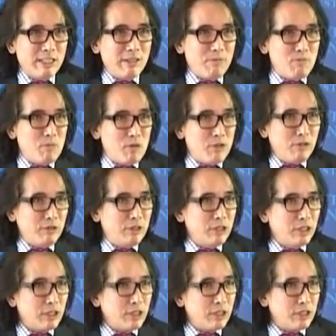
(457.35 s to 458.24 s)

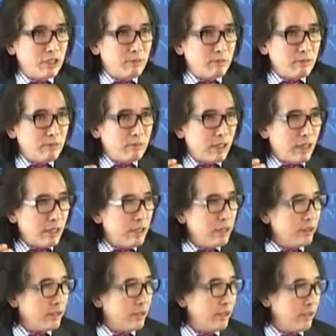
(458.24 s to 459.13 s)
immune
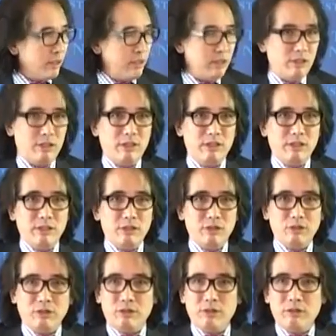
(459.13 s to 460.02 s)
system,
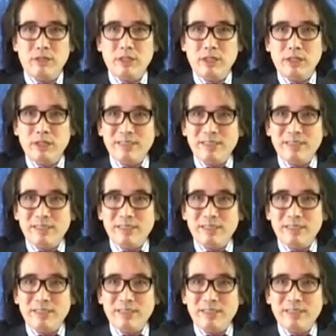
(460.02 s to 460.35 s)
you know,